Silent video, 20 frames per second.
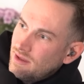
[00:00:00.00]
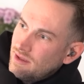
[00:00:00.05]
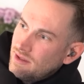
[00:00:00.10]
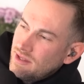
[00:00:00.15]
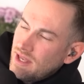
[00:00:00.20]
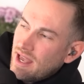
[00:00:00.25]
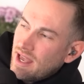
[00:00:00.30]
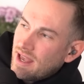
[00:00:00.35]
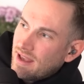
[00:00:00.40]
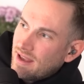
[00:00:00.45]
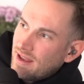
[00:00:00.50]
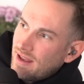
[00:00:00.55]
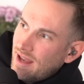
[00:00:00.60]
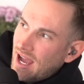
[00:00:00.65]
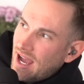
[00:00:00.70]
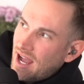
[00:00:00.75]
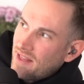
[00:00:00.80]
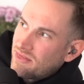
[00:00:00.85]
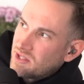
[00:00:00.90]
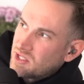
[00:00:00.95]
Yeah.
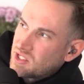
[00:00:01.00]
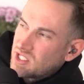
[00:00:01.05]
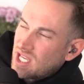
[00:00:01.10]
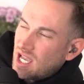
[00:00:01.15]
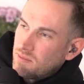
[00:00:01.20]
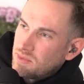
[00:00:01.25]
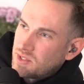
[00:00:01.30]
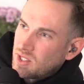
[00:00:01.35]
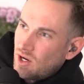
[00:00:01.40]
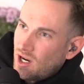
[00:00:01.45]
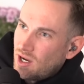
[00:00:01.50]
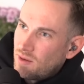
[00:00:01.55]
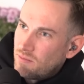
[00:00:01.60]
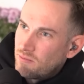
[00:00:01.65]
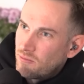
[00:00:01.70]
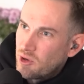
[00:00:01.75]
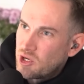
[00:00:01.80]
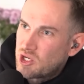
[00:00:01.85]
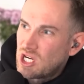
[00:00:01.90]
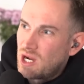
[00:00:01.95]
At the same time,
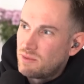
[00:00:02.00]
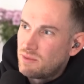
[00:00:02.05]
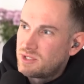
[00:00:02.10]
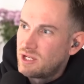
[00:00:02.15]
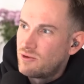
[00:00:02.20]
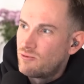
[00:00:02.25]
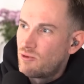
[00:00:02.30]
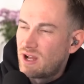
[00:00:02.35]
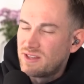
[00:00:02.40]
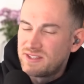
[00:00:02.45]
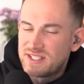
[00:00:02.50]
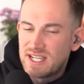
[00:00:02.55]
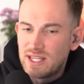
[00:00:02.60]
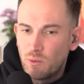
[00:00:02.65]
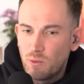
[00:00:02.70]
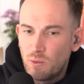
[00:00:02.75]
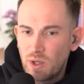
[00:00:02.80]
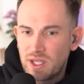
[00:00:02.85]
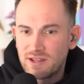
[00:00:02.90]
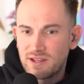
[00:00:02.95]
Rishabh did run down the wicket